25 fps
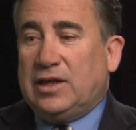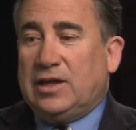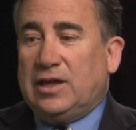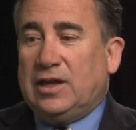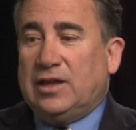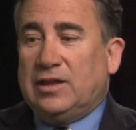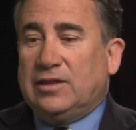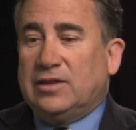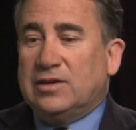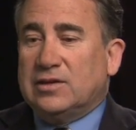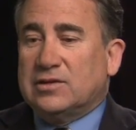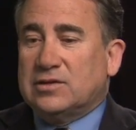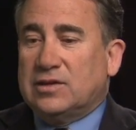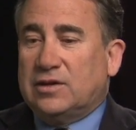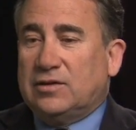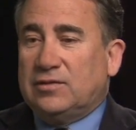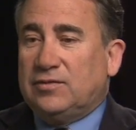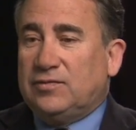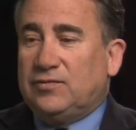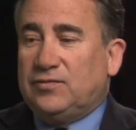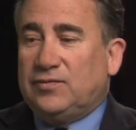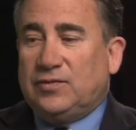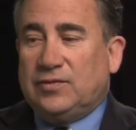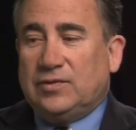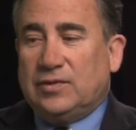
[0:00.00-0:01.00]
and these are
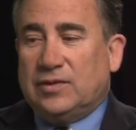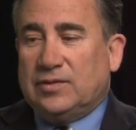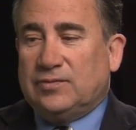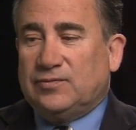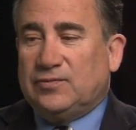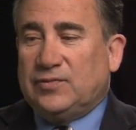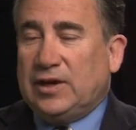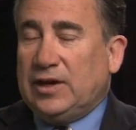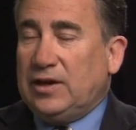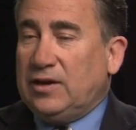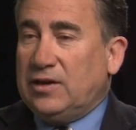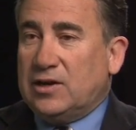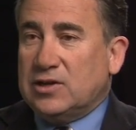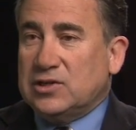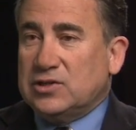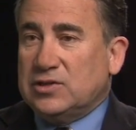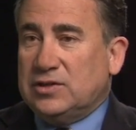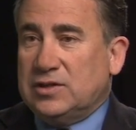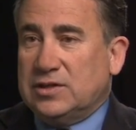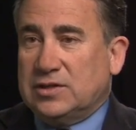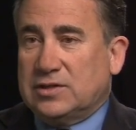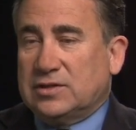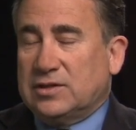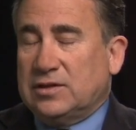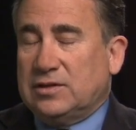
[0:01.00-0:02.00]
very large
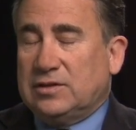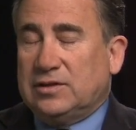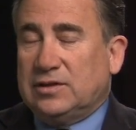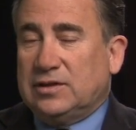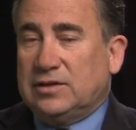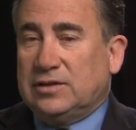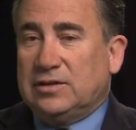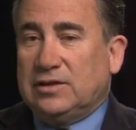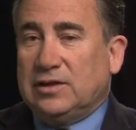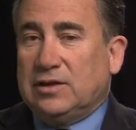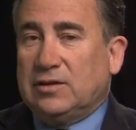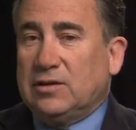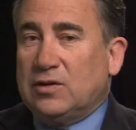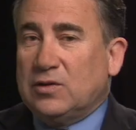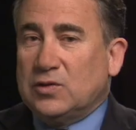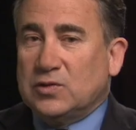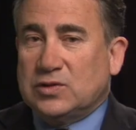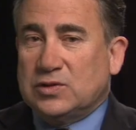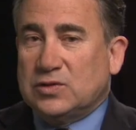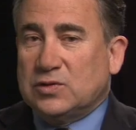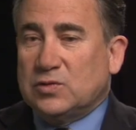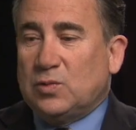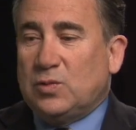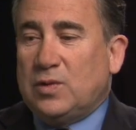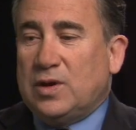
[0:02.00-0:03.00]
distance. The, the,
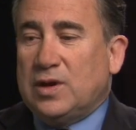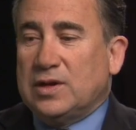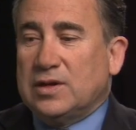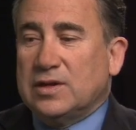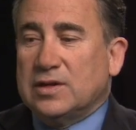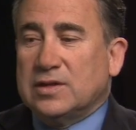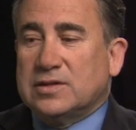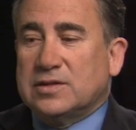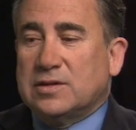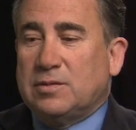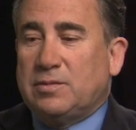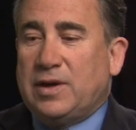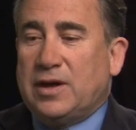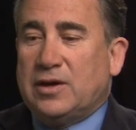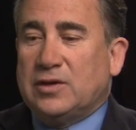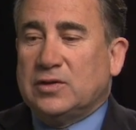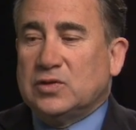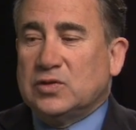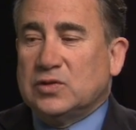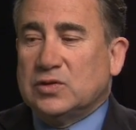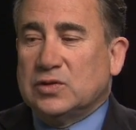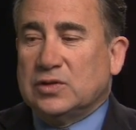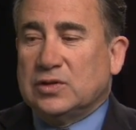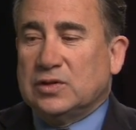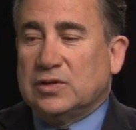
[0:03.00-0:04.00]
closest one is about
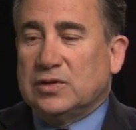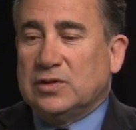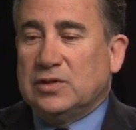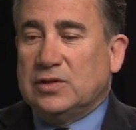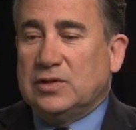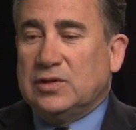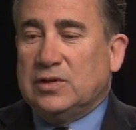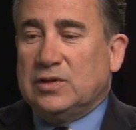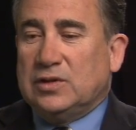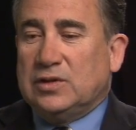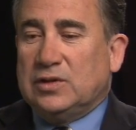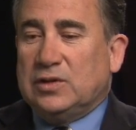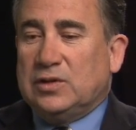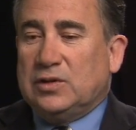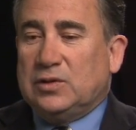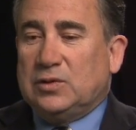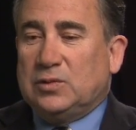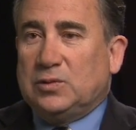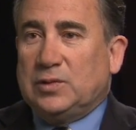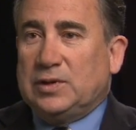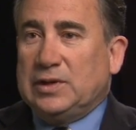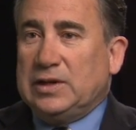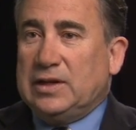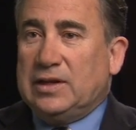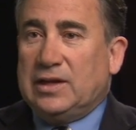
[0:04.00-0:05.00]
uh,
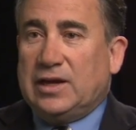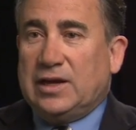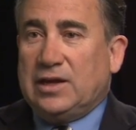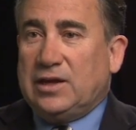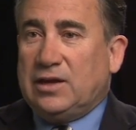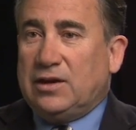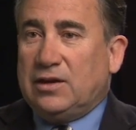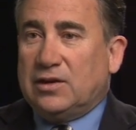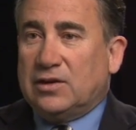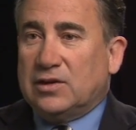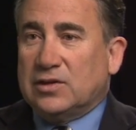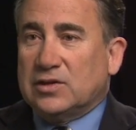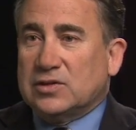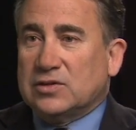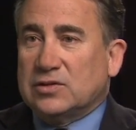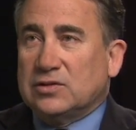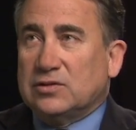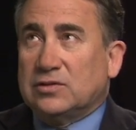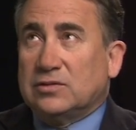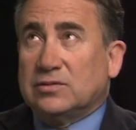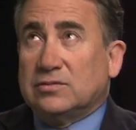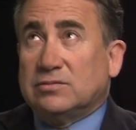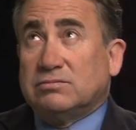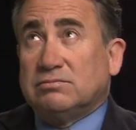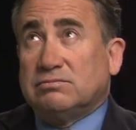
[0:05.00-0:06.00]
20 light years
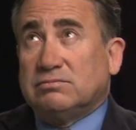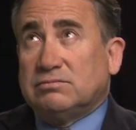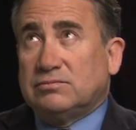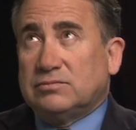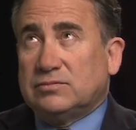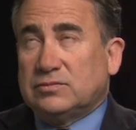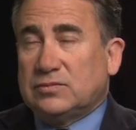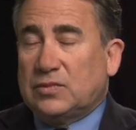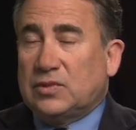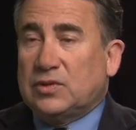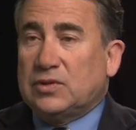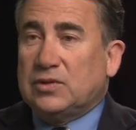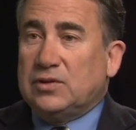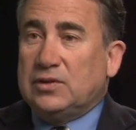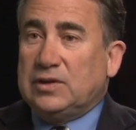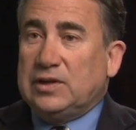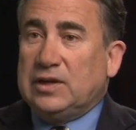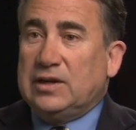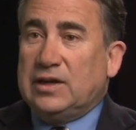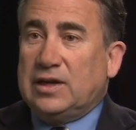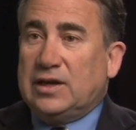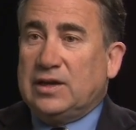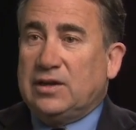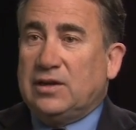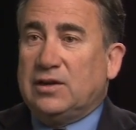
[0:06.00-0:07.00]
or 30
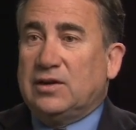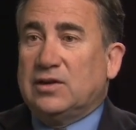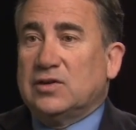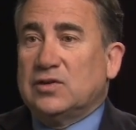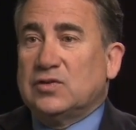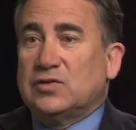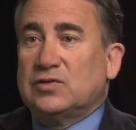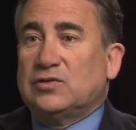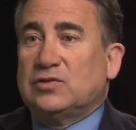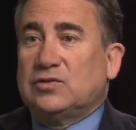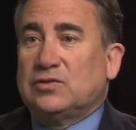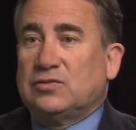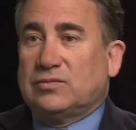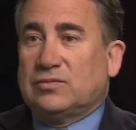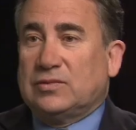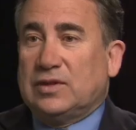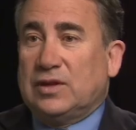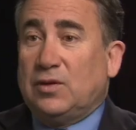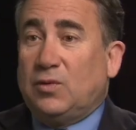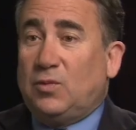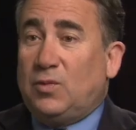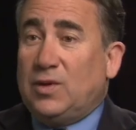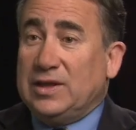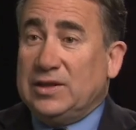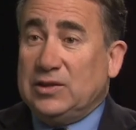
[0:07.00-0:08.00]
light years
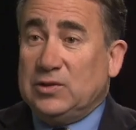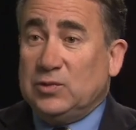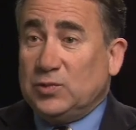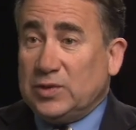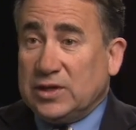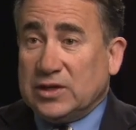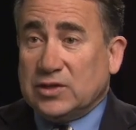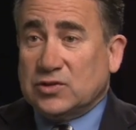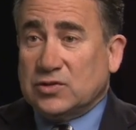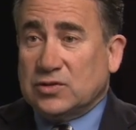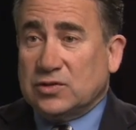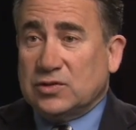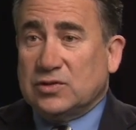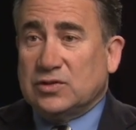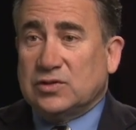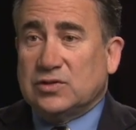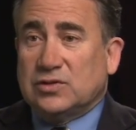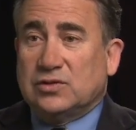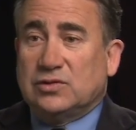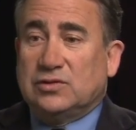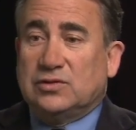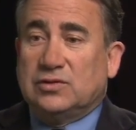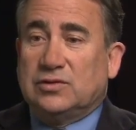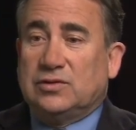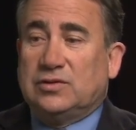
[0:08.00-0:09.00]
in one direction,
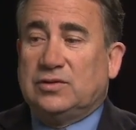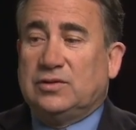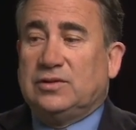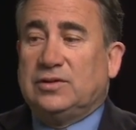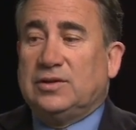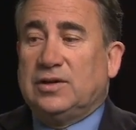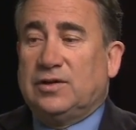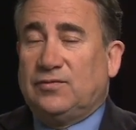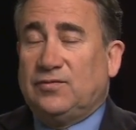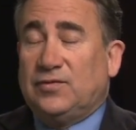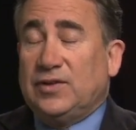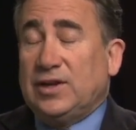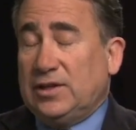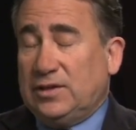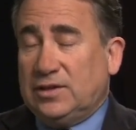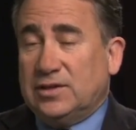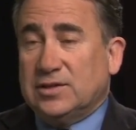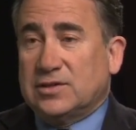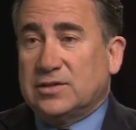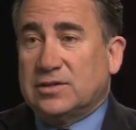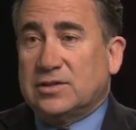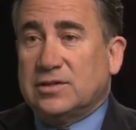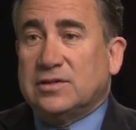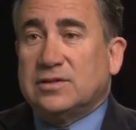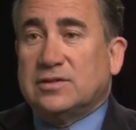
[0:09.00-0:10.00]
so they're very
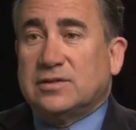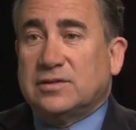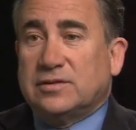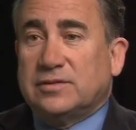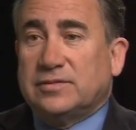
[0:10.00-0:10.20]
distant.